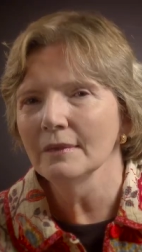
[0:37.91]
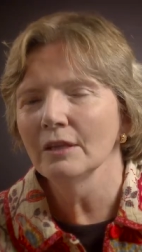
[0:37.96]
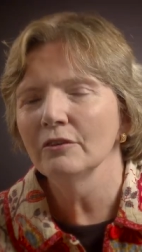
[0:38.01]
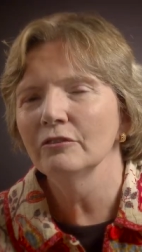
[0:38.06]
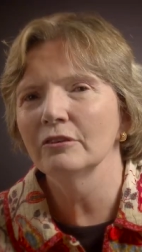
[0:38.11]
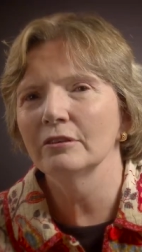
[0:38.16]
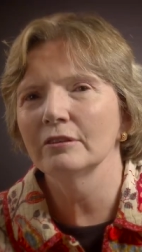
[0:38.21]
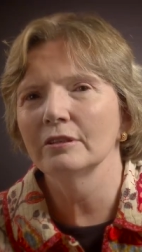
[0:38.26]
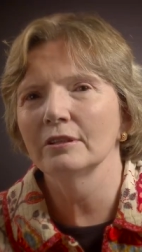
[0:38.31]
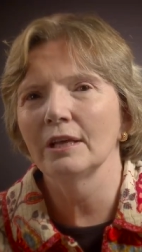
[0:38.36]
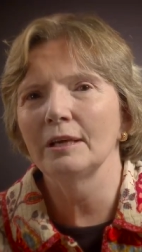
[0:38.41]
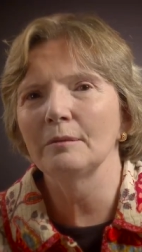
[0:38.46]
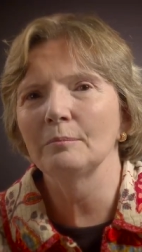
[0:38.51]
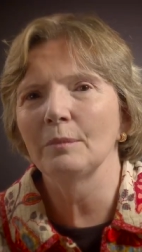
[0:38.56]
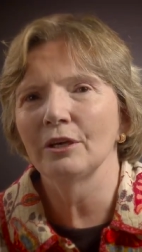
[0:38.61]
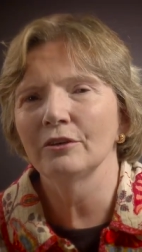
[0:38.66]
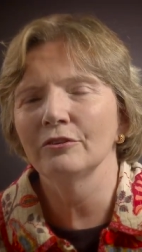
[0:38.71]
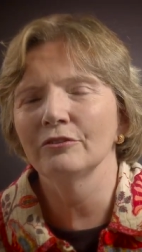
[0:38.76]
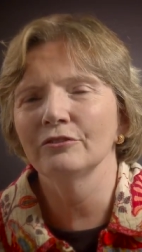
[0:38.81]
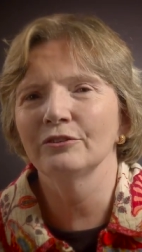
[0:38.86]
So the light
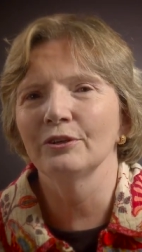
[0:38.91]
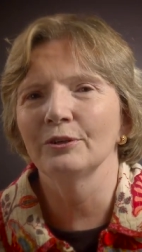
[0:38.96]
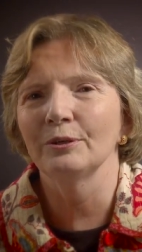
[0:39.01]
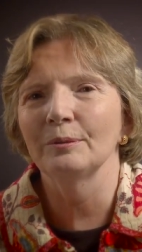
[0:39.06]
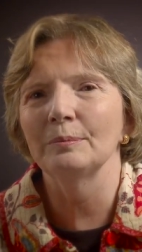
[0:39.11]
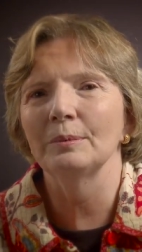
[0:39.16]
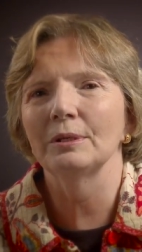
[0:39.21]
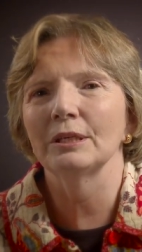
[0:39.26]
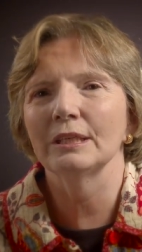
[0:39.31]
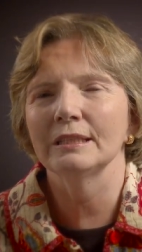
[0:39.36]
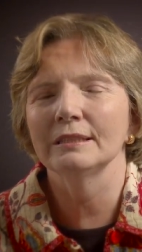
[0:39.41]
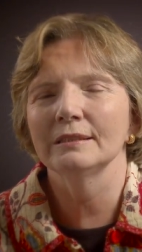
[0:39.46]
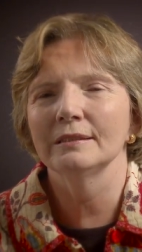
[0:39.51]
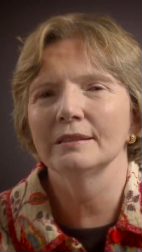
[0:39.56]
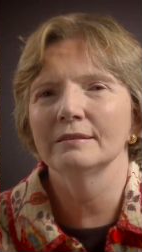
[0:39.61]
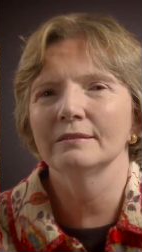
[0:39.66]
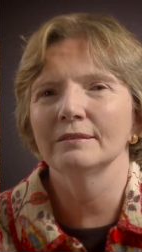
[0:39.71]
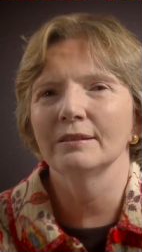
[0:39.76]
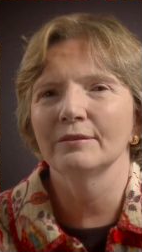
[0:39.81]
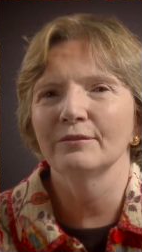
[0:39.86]
microscope
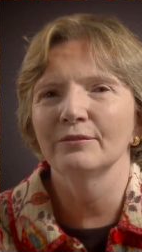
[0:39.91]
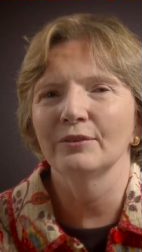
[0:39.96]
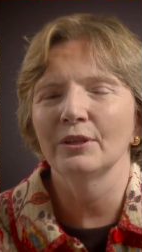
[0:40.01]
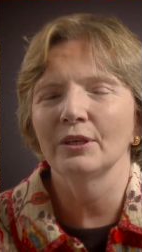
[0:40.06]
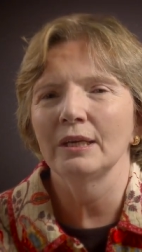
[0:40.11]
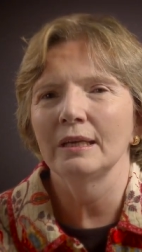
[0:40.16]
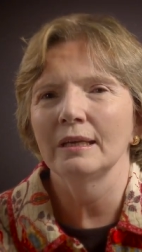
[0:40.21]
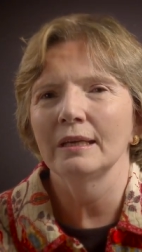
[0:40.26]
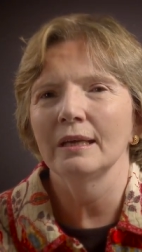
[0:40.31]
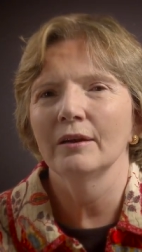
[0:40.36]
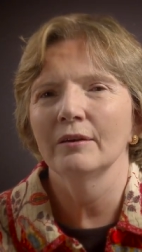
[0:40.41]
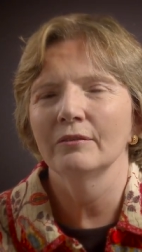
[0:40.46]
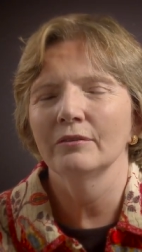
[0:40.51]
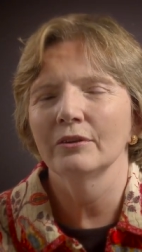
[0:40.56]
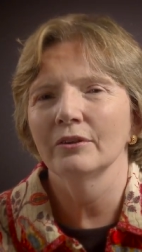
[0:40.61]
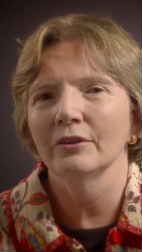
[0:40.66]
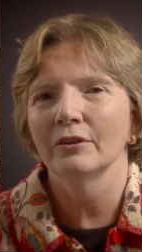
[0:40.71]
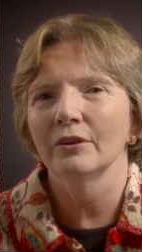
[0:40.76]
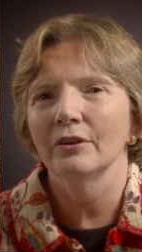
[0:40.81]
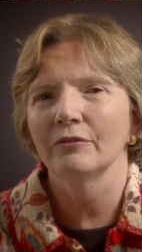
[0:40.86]
consists of
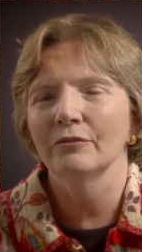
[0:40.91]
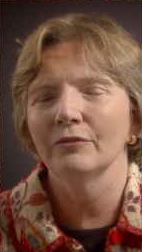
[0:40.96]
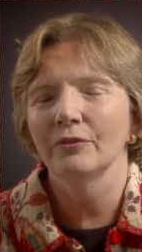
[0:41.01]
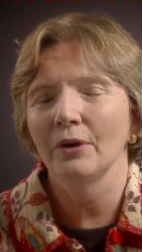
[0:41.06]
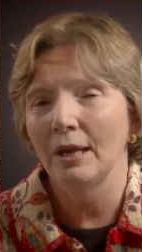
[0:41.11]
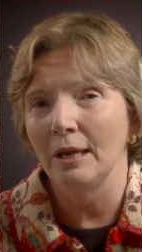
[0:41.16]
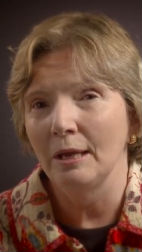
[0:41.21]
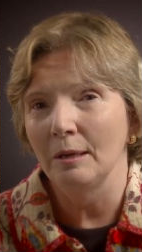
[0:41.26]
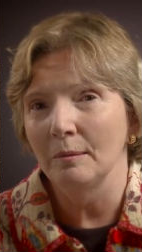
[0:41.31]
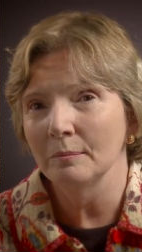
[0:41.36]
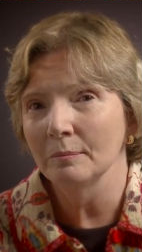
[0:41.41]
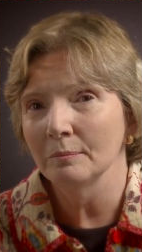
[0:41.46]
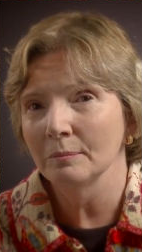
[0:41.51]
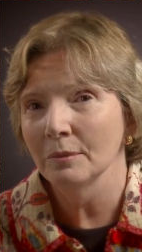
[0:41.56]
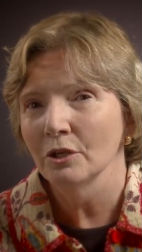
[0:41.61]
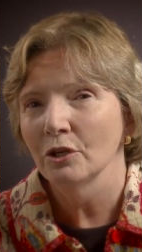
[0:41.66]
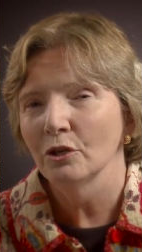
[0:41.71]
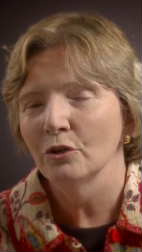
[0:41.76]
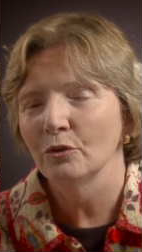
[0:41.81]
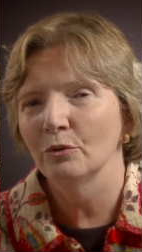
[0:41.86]
a frame
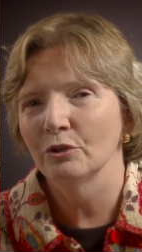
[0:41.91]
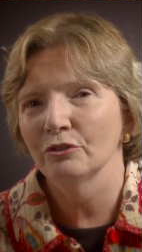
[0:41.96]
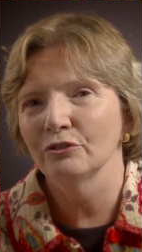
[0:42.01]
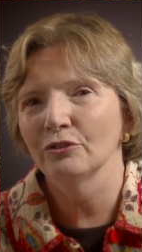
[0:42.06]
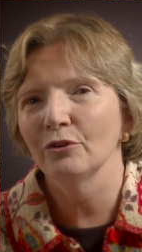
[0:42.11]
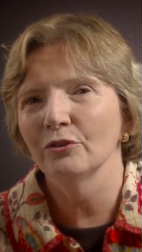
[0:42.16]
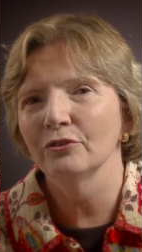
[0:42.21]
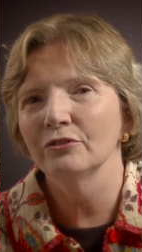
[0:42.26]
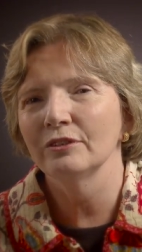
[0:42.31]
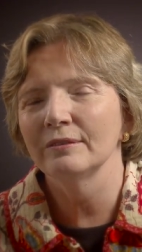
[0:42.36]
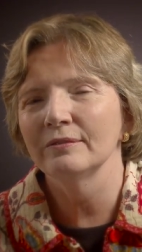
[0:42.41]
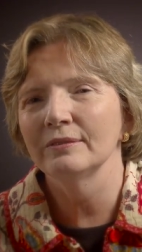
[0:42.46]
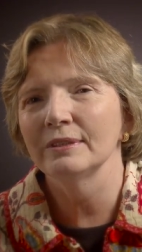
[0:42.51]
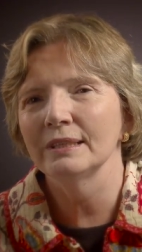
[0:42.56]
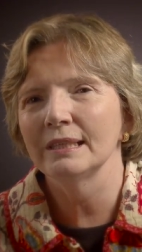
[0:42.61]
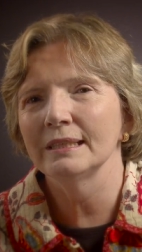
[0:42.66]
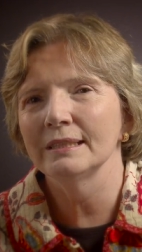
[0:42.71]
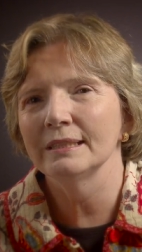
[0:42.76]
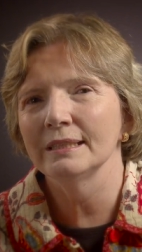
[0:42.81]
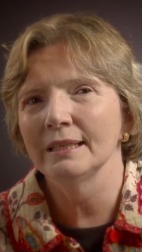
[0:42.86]
which holds
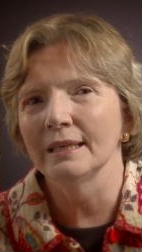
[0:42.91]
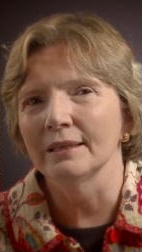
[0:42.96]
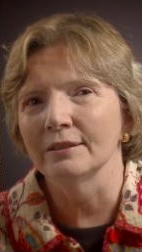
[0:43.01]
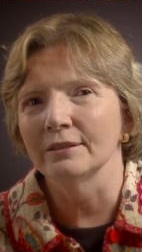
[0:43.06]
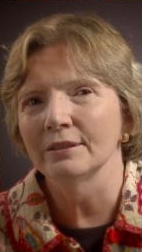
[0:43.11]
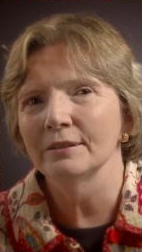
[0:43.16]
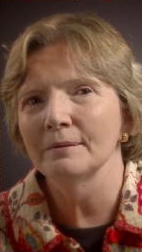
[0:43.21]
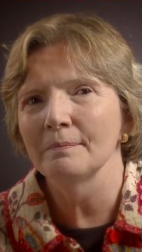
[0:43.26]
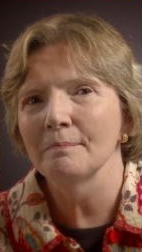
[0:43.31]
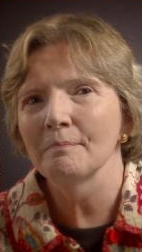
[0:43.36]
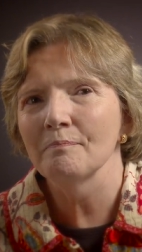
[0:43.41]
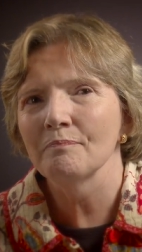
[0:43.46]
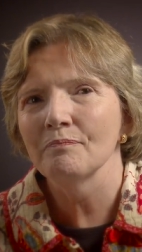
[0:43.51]
everything together.